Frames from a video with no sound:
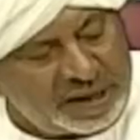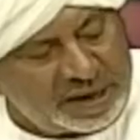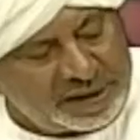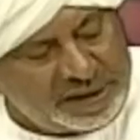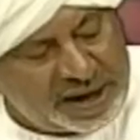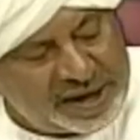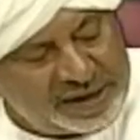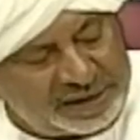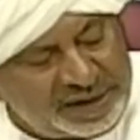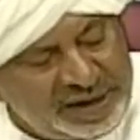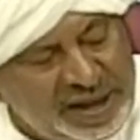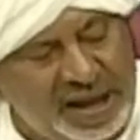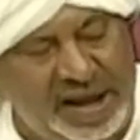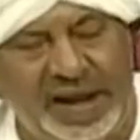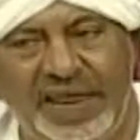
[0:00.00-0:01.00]
right
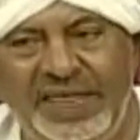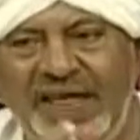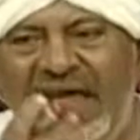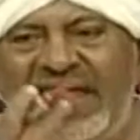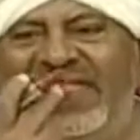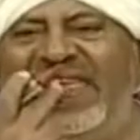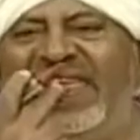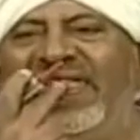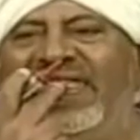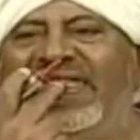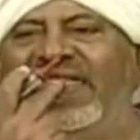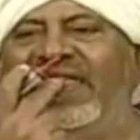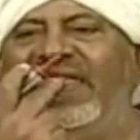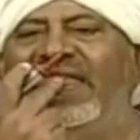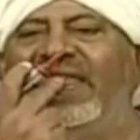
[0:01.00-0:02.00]
here in the
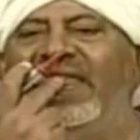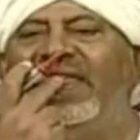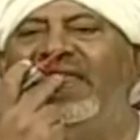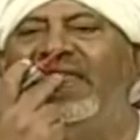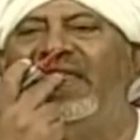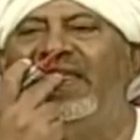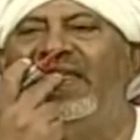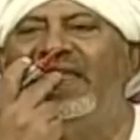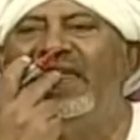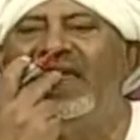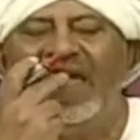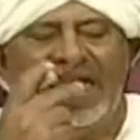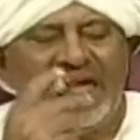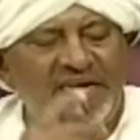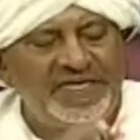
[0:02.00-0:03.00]
teeth.
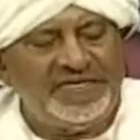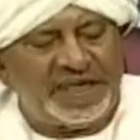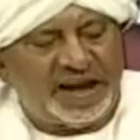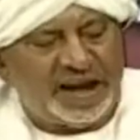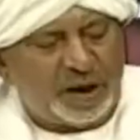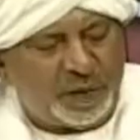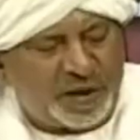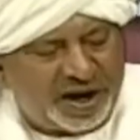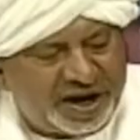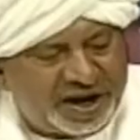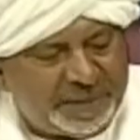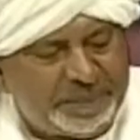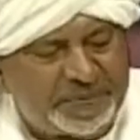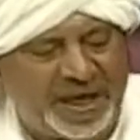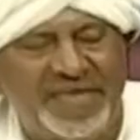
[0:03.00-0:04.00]
The lower
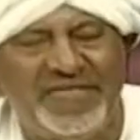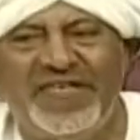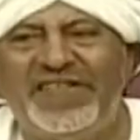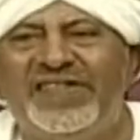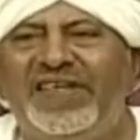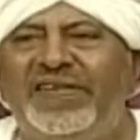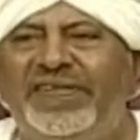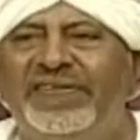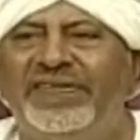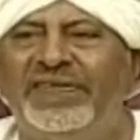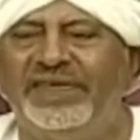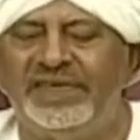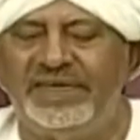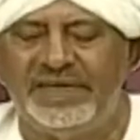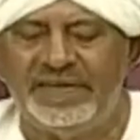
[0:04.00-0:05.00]
lip and the
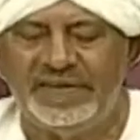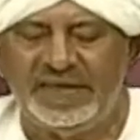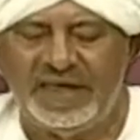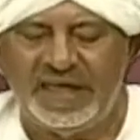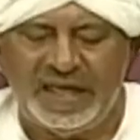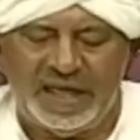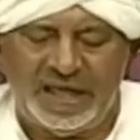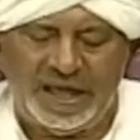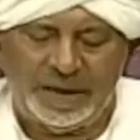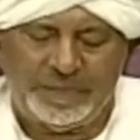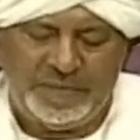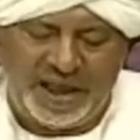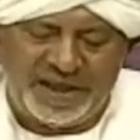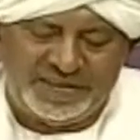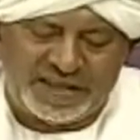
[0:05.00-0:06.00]
teeth
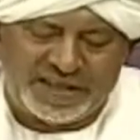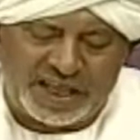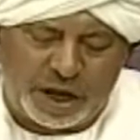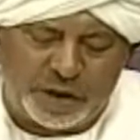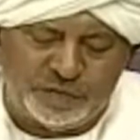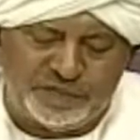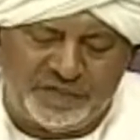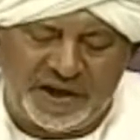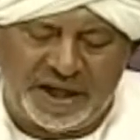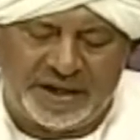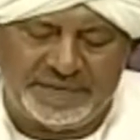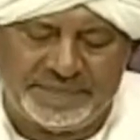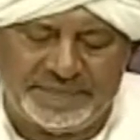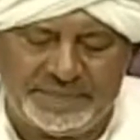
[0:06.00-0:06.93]
make the sound fa,